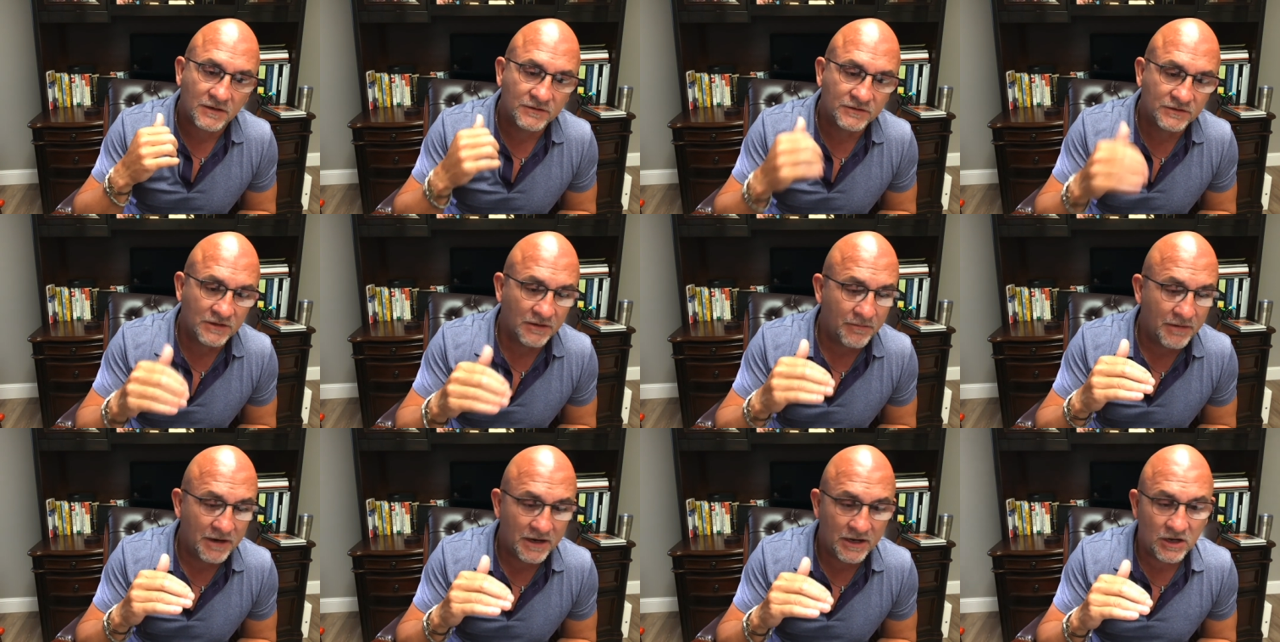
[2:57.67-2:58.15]

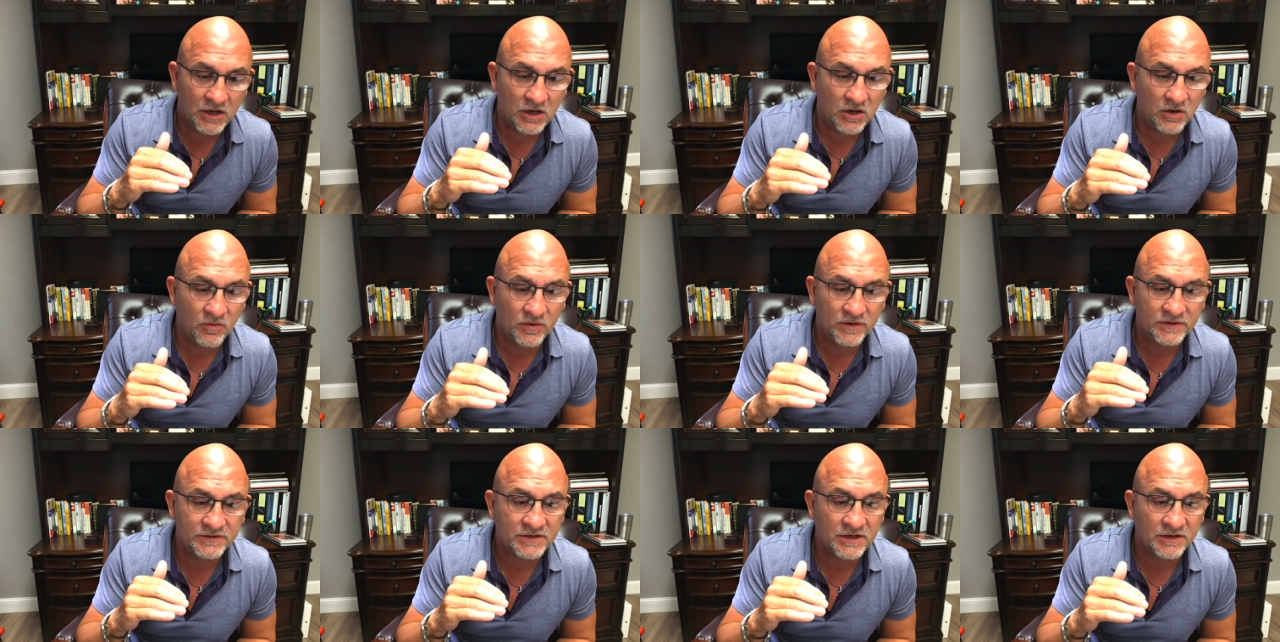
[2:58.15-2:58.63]
somebody
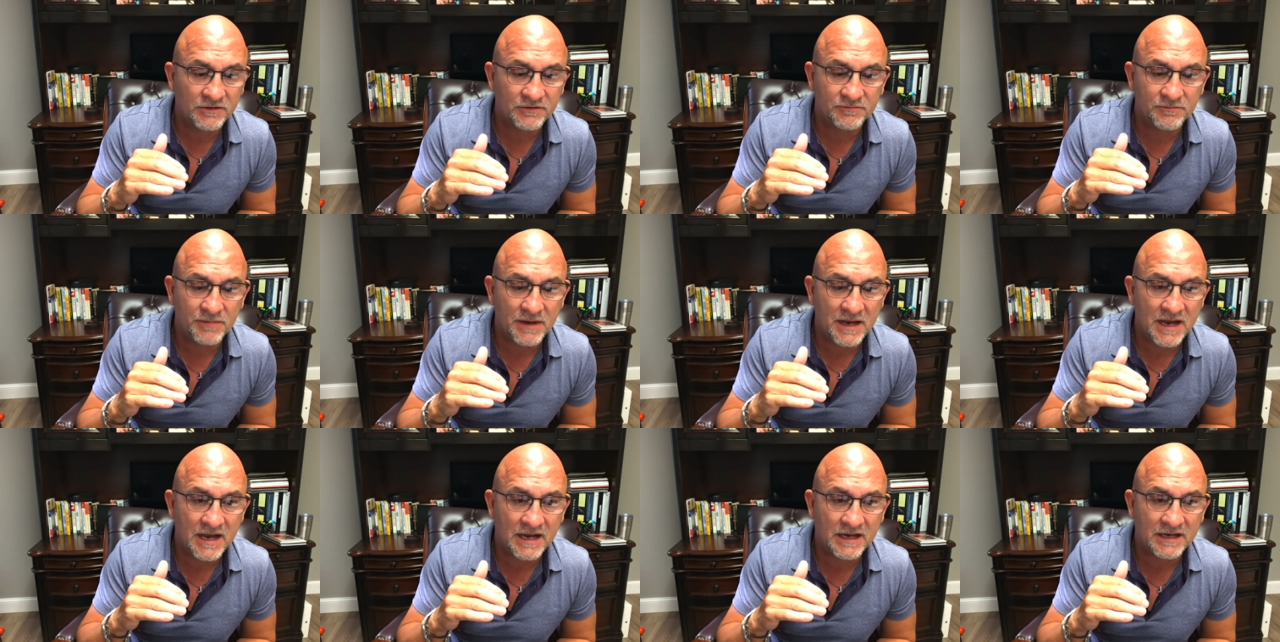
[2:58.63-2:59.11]
always comes
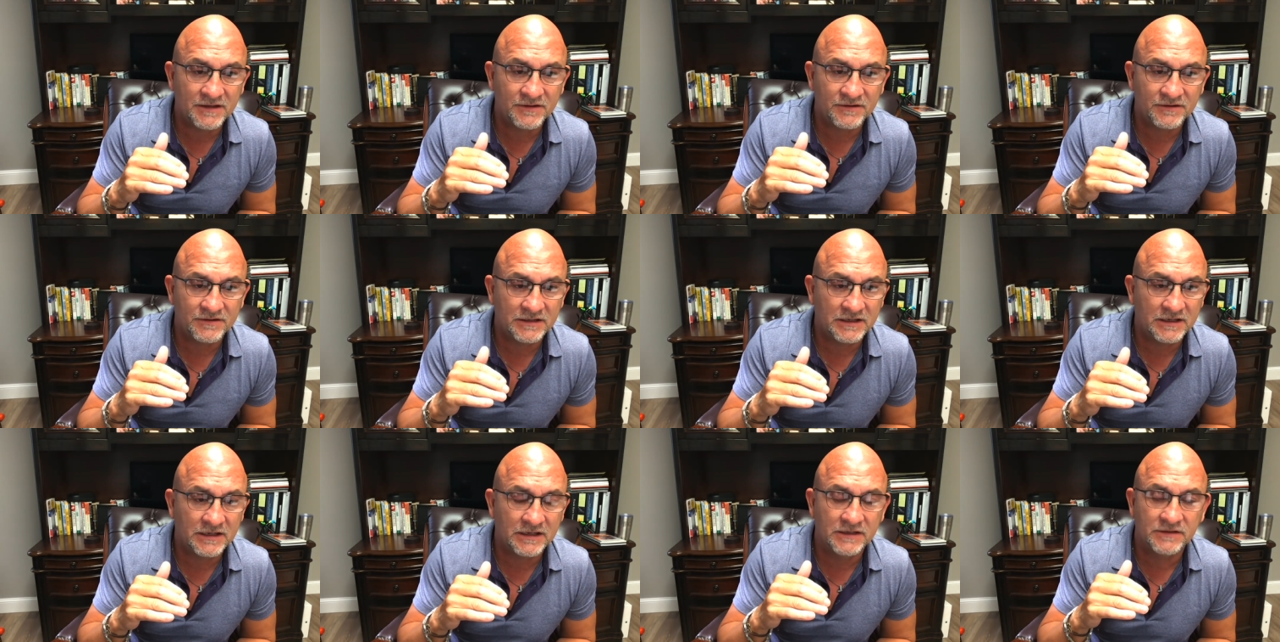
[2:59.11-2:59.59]
back and
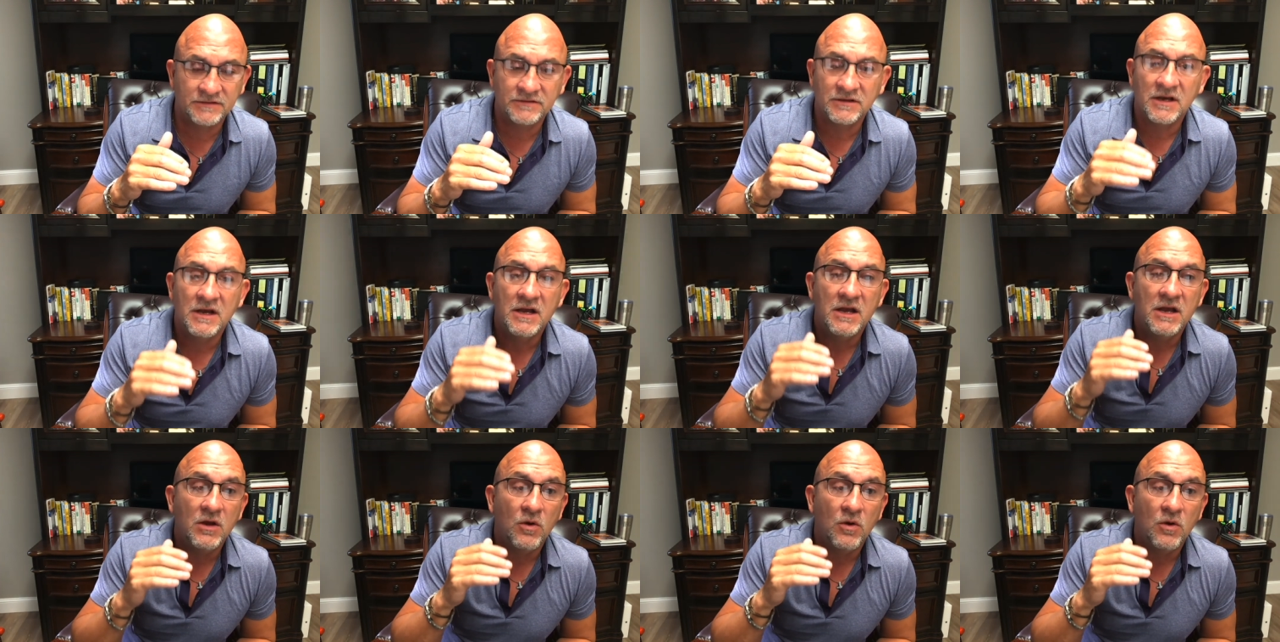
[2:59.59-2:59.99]
says,